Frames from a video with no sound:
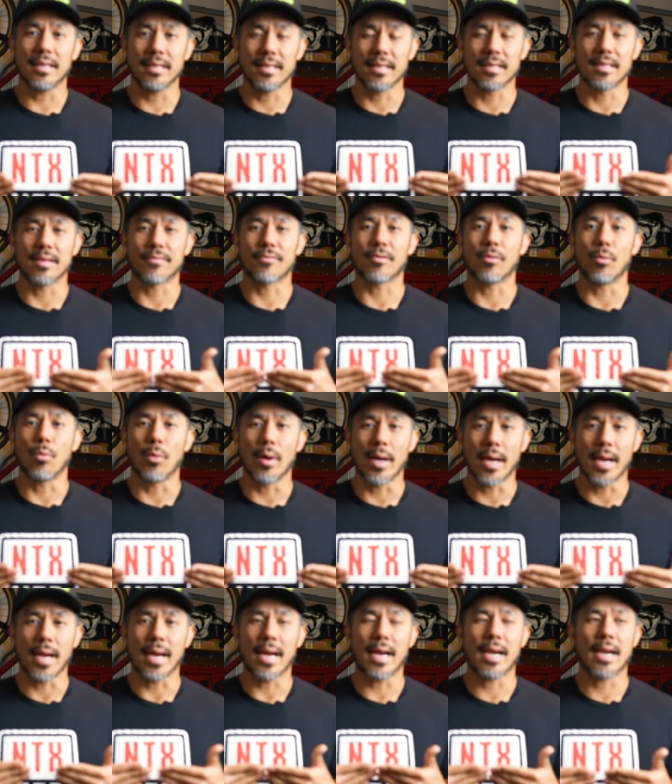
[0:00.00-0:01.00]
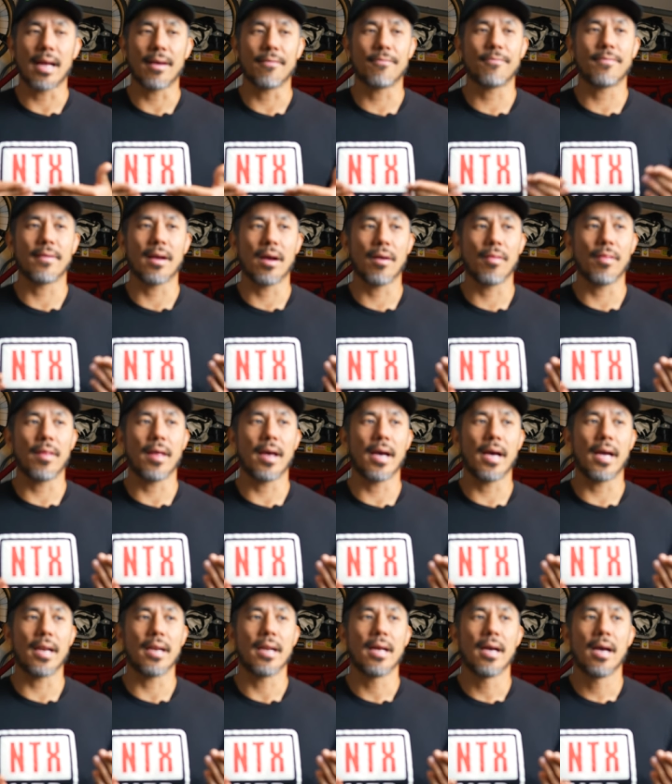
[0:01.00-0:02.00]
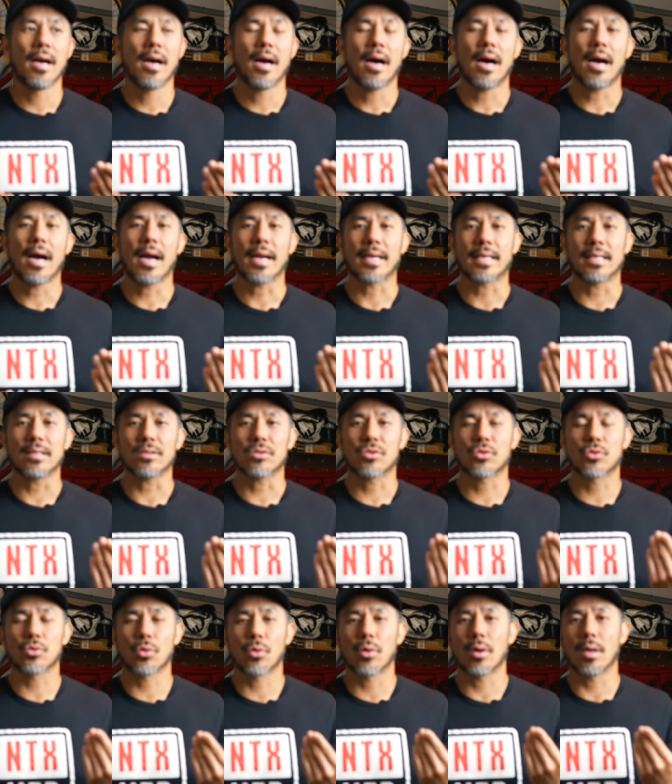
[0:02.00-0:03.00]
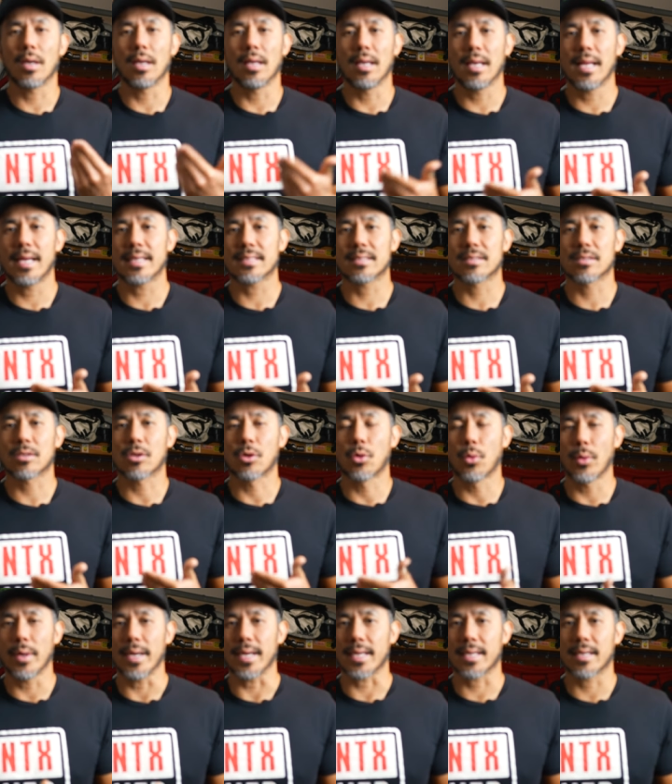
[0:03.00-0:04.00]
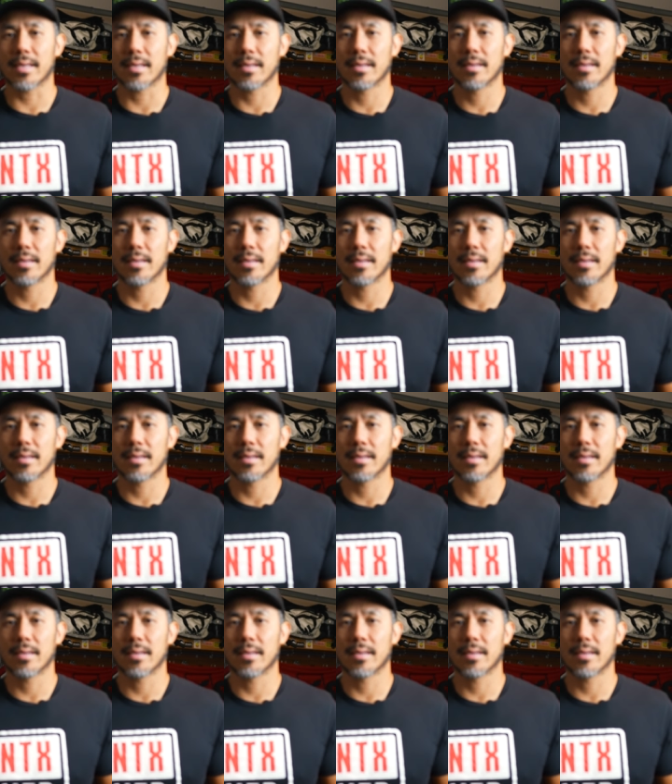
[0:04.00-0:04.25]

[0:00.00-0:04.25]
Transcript: in a different way. And I've found that I get sore less quick